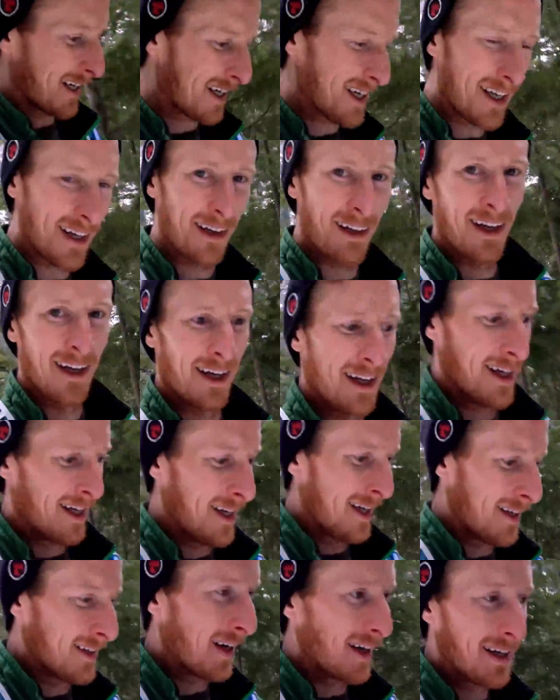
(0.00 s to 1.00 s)
Again,
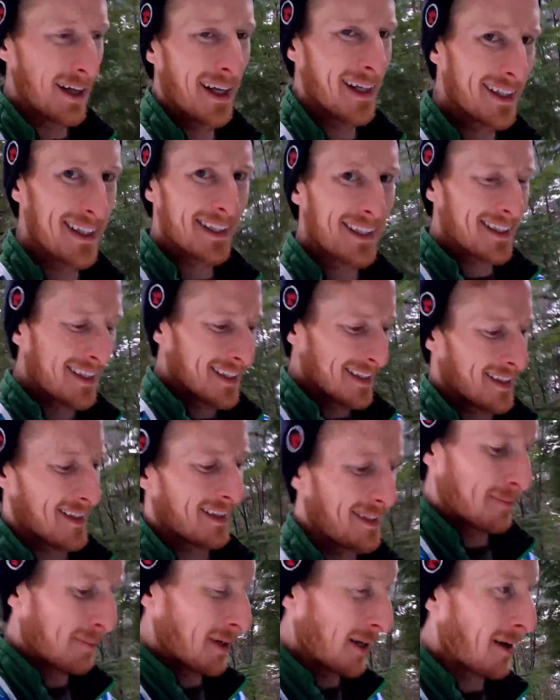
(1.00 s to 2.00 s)
not a lot of
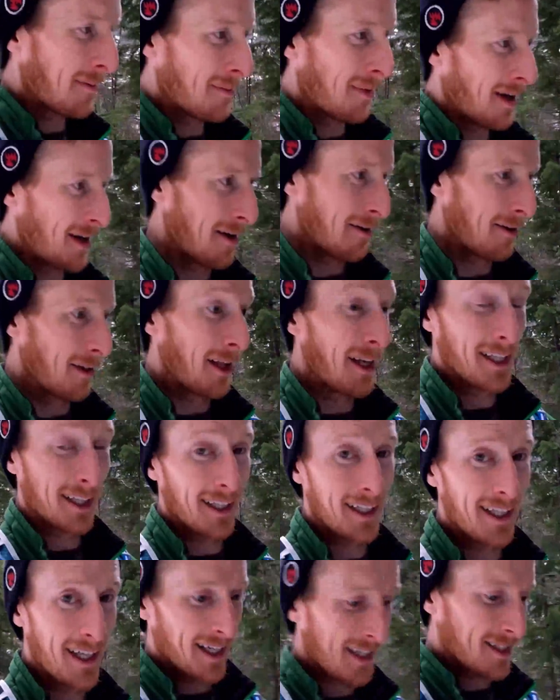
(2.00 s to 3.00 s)
distance, but I'm late in the
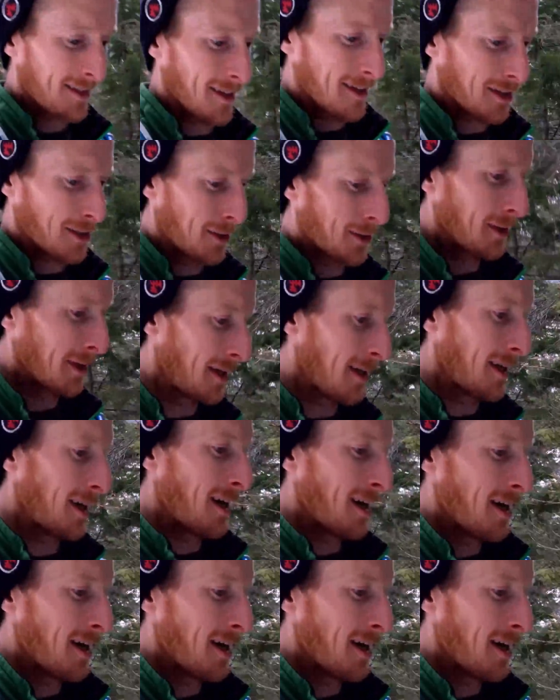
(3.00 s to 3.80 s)
day, so that's good.